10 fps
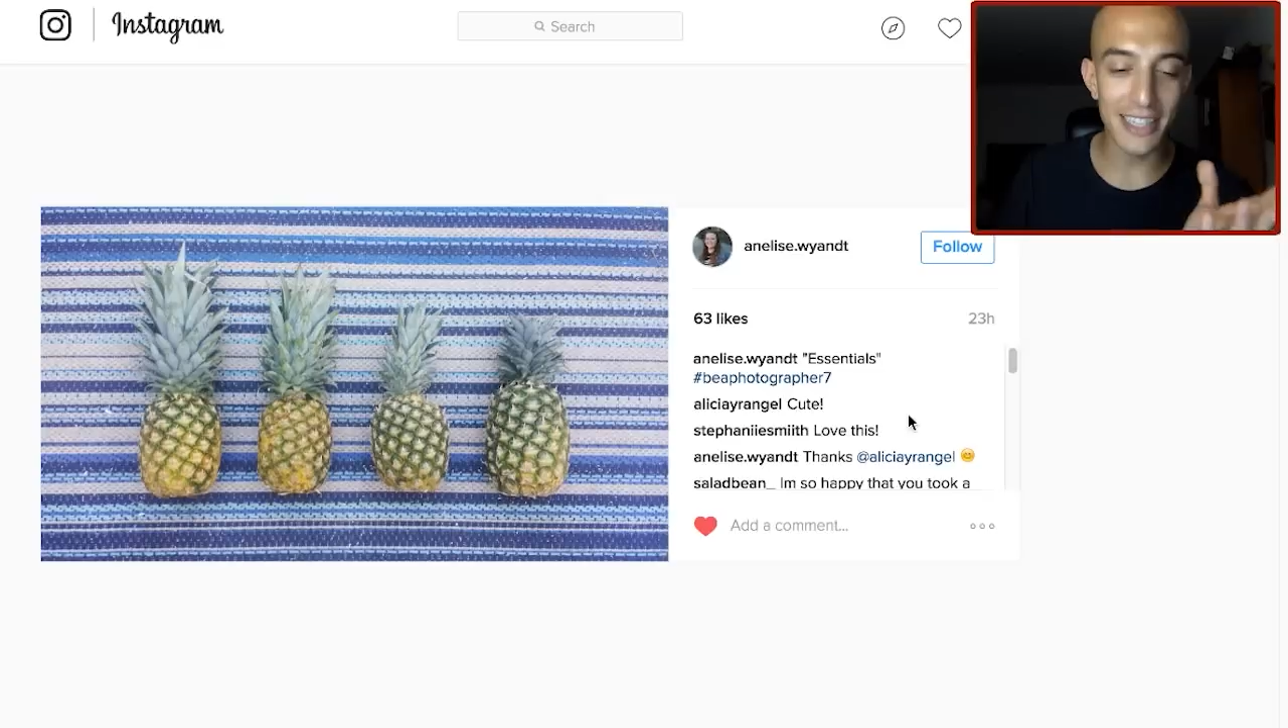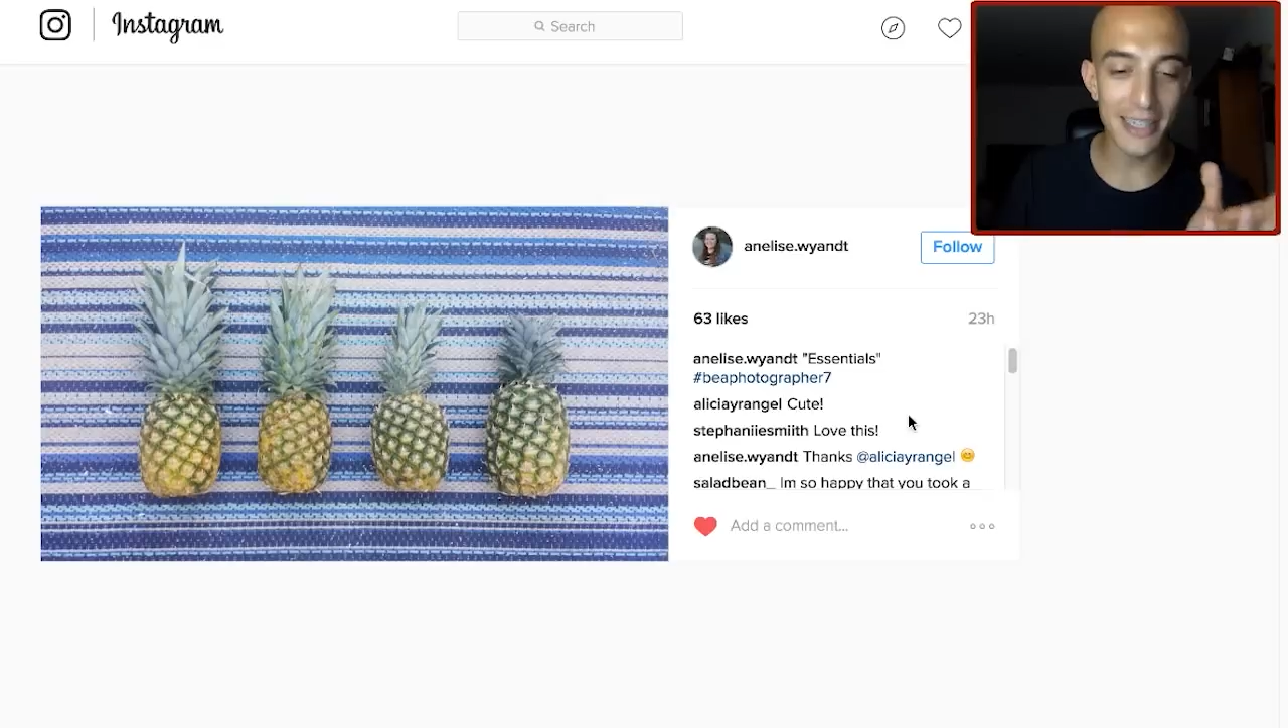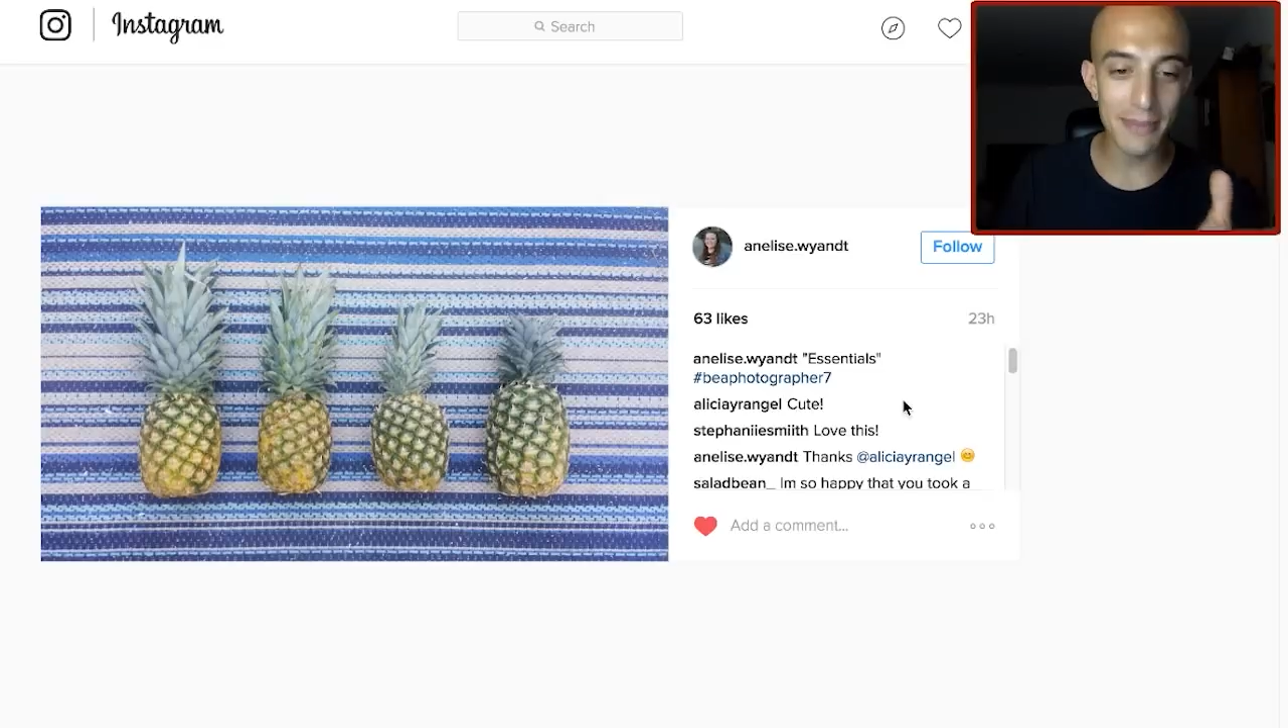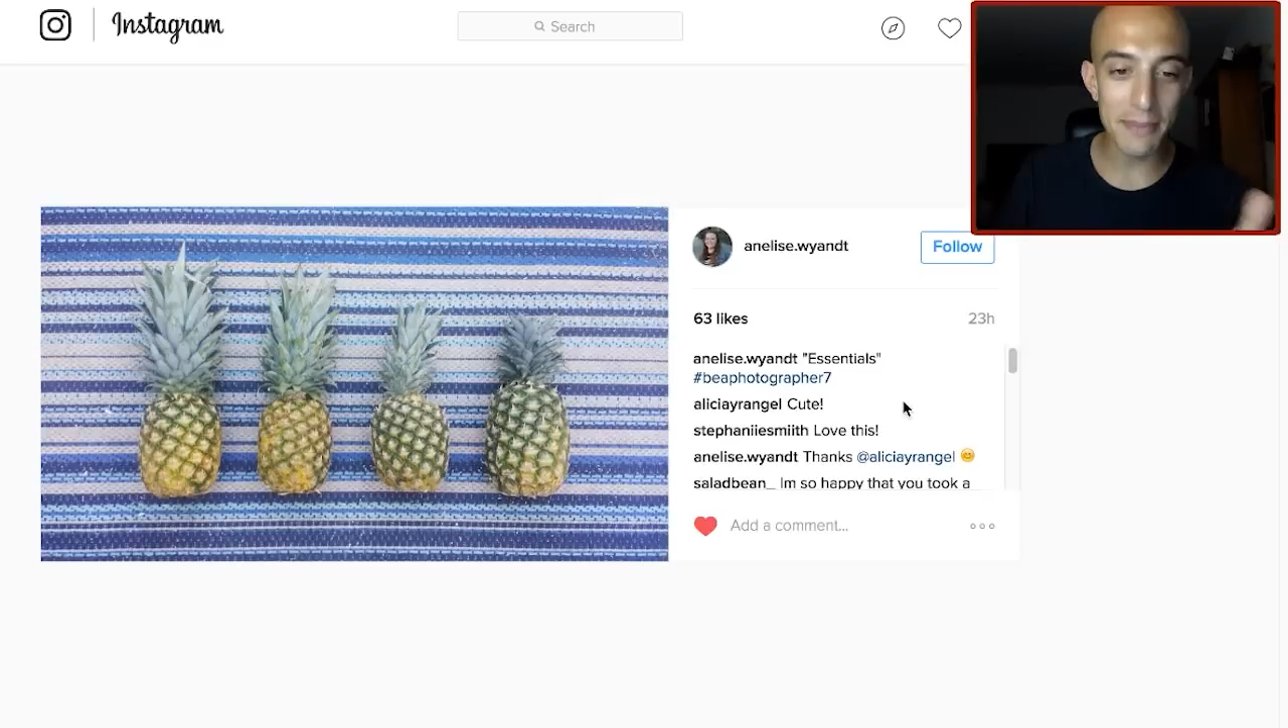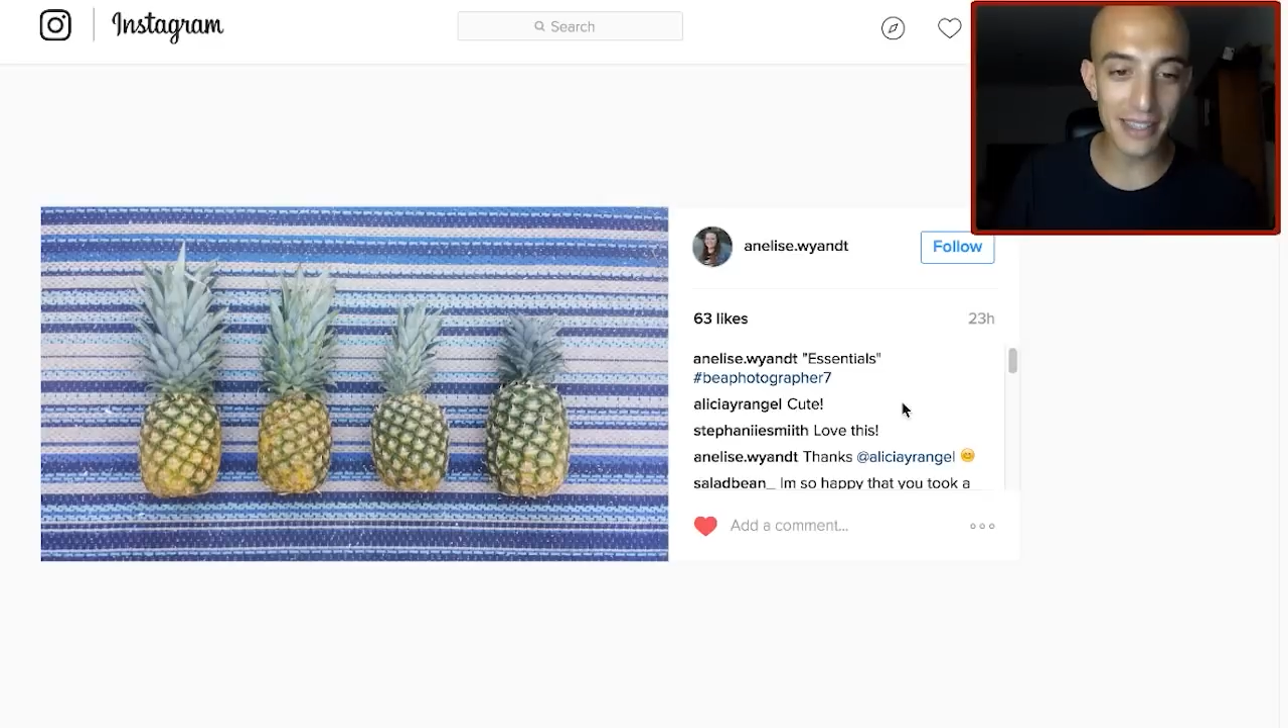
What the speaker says: and it made me